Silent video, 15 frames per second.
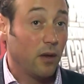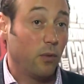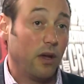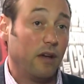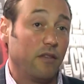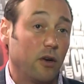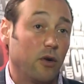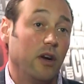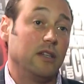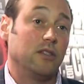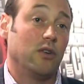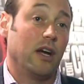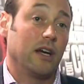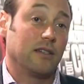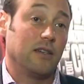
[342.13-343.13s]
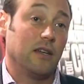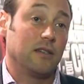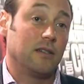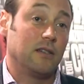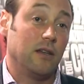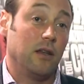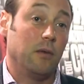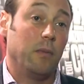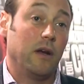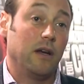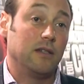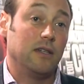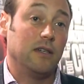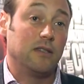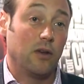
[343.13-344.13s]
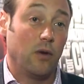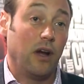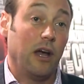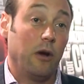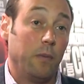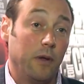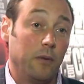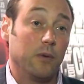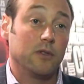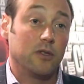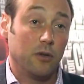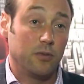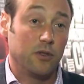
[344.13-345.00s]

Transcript: we have a greater access to the ability to allow people to